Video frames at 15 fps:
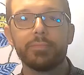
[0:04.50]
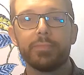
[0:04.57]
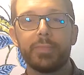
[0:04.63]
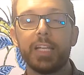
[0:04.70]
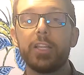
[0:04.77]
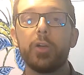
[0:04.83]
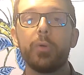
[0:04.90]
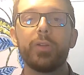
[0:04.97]

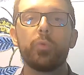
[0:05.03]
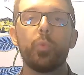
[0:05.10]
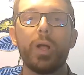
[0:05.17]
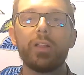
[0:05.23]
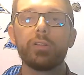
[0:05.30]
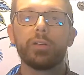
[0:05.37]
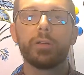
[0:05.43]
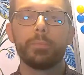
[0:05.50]
Hello and
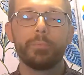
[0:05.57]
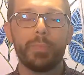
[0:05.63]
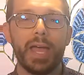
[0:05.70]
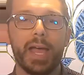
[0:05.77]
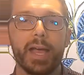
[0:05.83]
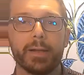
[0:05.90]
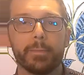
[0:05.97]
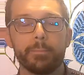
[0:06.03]
welcome
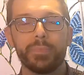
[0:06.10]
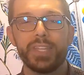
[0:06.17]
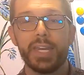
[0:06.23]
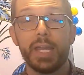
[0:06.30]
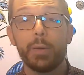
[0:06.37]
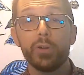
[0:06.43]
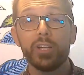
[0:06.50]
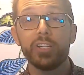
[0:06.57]
back. Today
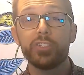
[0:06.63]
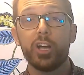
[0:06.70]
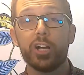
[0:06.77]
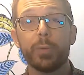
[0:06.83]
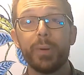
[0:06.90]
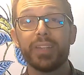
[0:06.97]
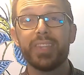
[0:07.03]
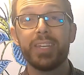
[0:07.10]
we're going to talk
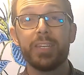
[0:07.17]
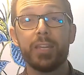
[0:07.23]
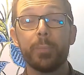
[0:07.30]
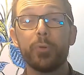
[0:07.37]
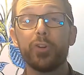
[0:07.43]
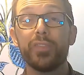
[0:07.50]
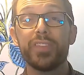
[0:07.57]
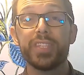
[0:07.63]
about the
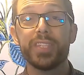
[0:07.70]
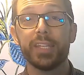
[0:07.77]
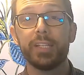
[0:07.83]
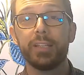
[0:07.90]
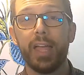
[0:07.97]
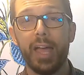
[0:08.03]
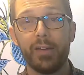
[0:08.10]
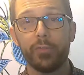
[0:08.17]
number of signal
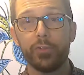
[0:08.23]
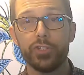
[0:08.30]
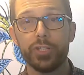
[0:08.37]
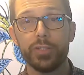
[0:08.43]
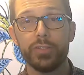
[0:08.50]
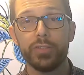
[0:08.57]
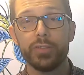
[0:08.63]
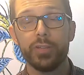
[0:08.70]

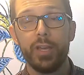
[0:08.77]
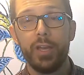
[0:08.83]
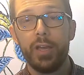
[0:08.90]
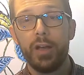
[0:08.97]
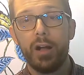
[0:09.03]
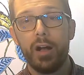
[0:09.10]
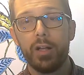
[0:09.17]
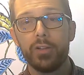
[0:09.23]
averages,
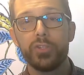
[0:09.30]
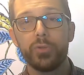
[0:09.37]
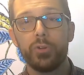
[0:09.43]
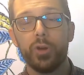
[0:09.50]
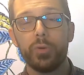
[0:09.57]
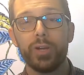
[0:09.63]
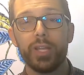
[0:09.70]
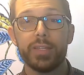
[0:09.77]
also
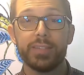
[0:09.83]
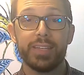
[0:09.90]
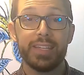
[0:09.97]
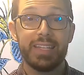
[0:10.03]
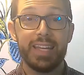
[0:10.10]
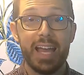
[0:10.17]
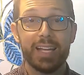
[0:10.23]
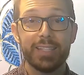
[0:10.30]
known as
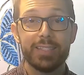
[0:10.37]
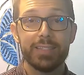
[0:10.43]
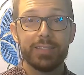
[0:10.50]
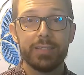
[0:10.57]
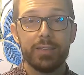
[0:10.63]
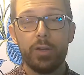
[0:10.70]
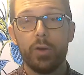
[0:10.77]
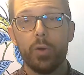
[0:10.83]
NECs
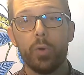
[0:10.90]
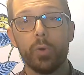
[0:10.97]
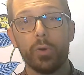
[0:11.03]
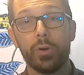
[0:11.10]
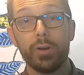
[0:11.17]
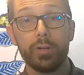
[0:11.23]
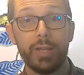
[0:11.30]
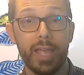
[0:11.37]

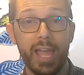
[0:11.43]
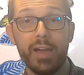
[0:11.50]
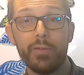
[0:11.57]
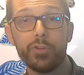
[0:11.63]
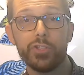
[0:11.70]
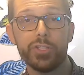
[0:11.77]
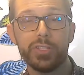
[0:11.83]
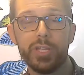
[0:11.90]
or
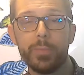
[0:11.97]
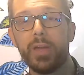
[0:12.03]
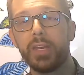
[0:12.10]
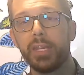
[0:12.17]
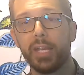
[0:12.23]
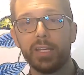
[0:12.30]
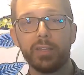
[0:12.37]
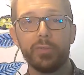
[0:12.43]
averages
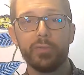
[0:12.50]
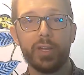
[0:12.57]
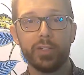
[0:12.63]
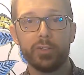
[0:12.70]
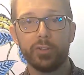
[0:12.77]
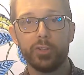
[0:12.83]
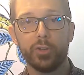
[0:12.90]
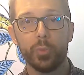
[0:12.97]
depending on the
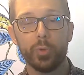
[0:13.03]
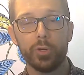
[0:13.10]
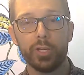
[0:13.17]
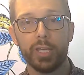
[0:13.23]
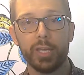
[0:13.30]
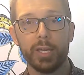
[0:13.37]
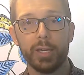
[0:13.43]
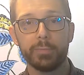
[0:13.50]
vendor you're
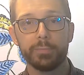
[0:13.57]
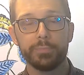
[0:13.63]
working on.